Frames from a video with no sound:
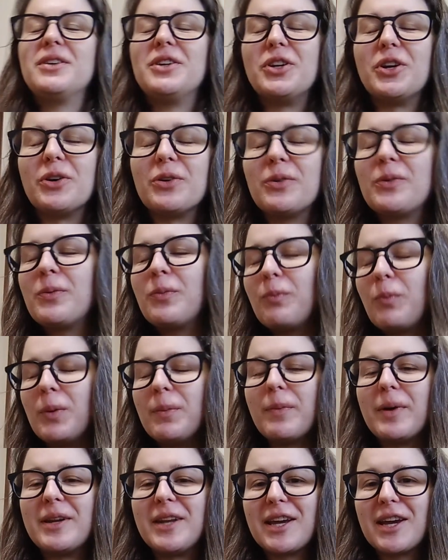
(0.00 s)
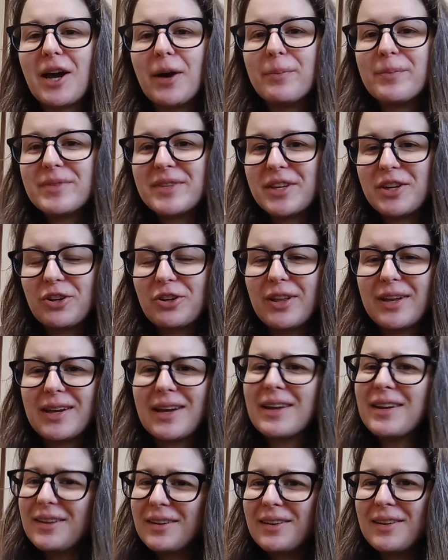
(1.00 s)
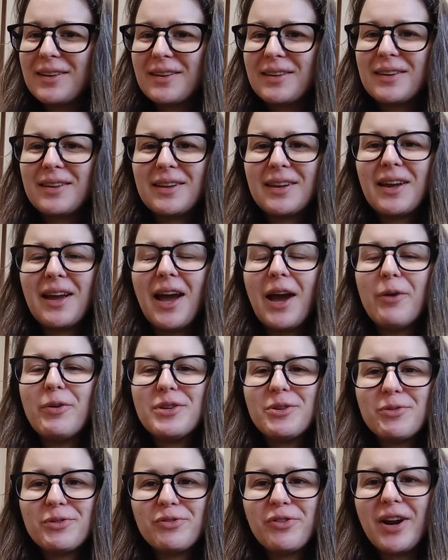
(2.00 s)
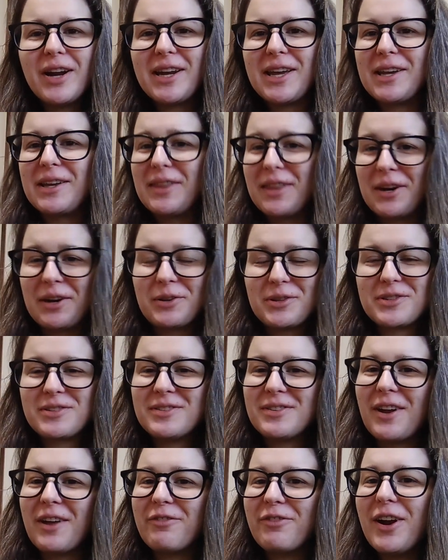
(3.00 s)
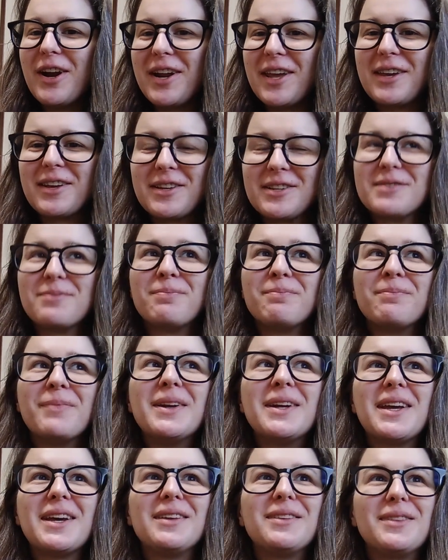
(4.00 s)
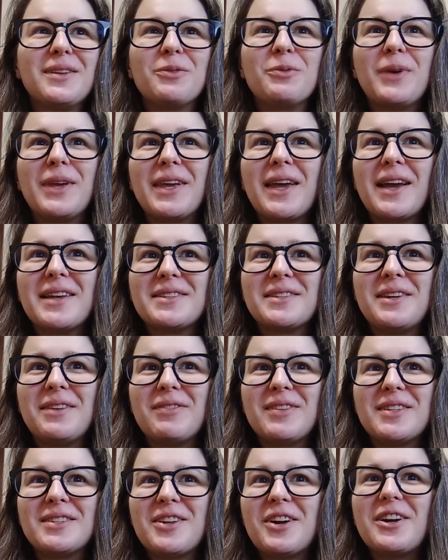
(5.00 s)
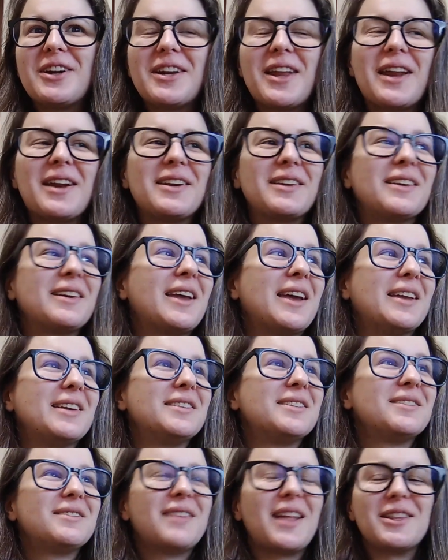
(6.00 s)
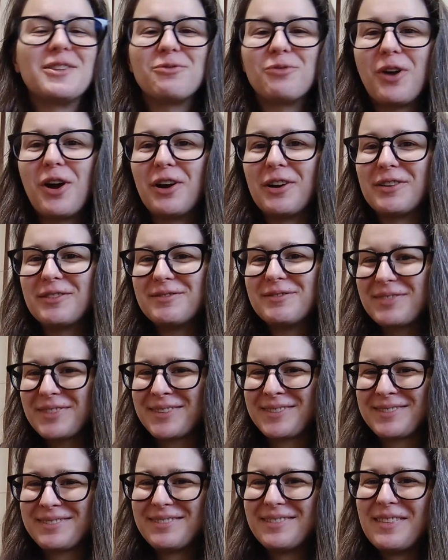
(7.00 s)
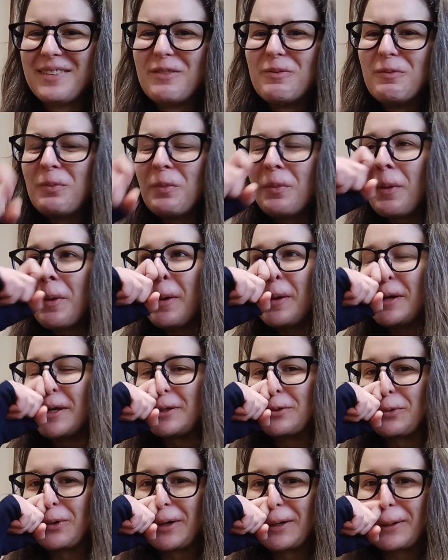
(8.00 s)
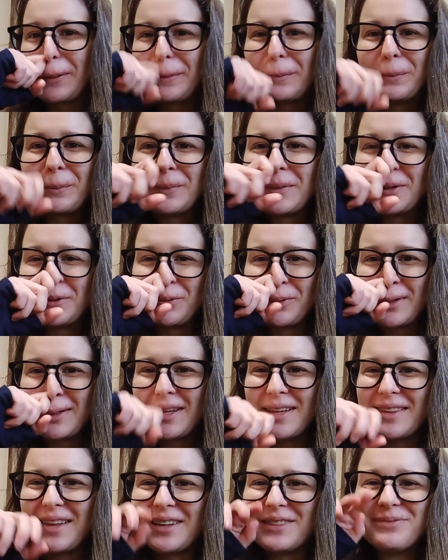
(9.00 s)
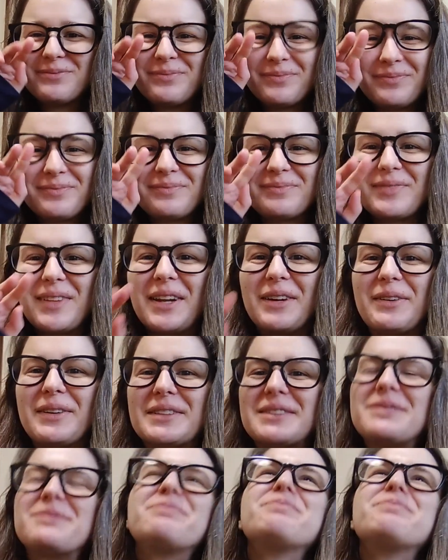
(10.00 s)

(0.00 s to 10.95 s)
you know, when Monday comes and you're like, I wish it was Friday. And it's not Friday. It's Monday. The week hasn't even started yet. And that's wrong. Doesn't work. Don't work like that. Anyways.